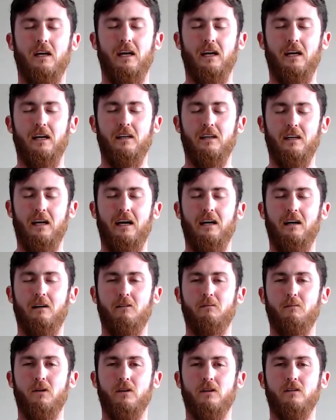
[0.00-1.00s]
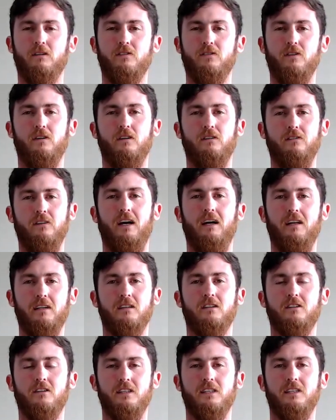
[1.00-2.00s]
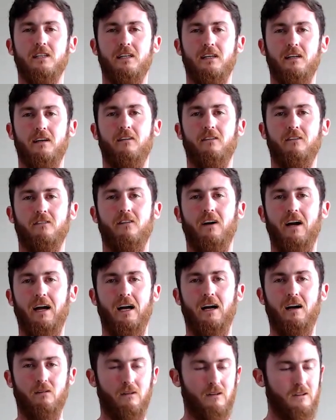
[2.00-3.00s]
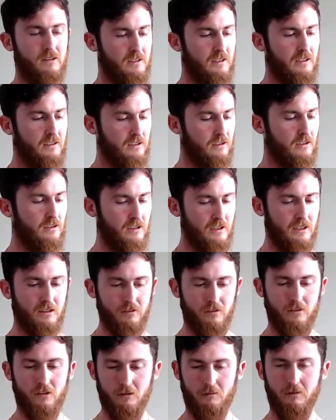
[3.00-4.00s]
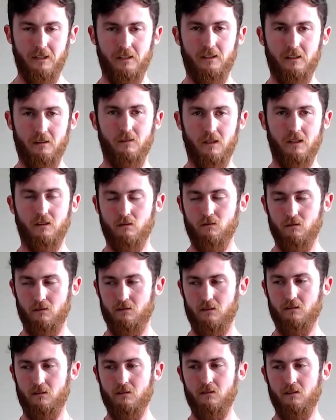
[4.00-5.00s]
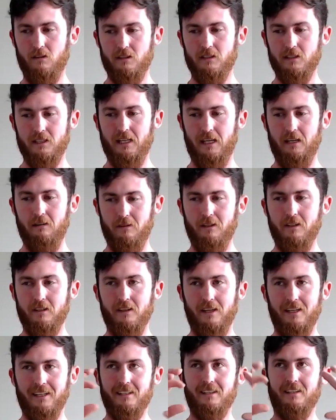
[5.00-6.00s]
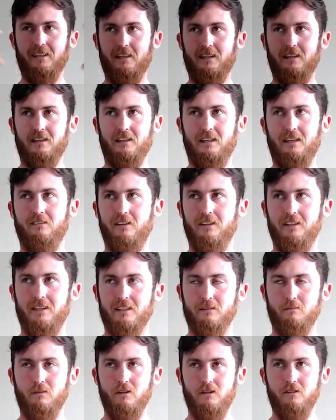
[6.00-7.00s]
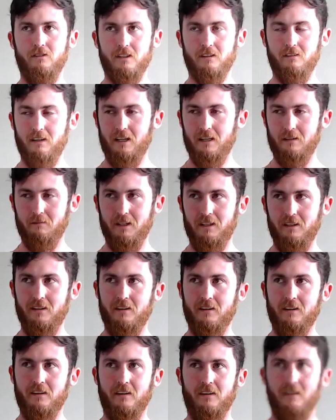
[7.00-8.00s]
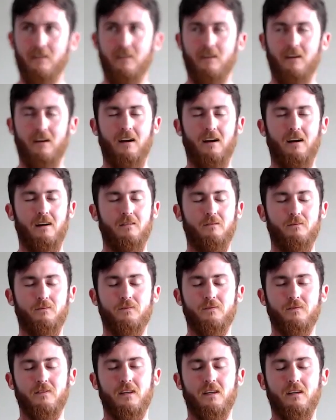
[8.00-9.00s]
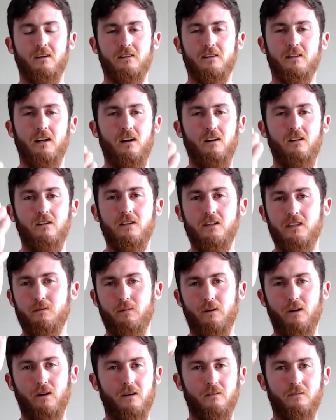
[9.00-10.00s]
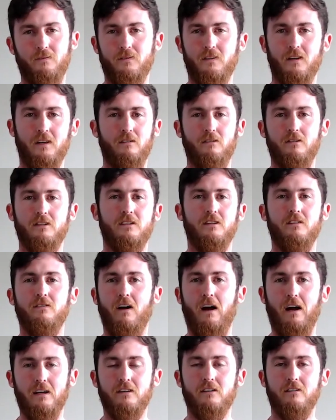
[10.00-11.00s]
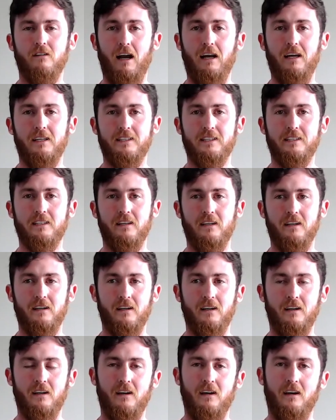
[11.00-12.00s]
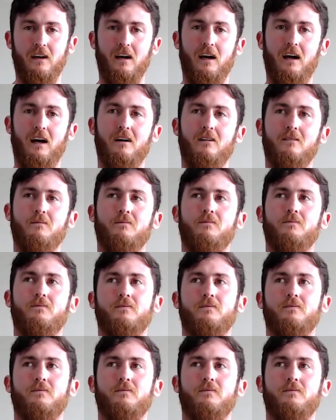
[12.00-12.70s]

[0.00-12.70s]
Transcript: And my body was filled with electricity for hours, surging through me. And I'm like, what is happening? Like everything's moving around me. It's the Holy Spirit. It was divine grace. I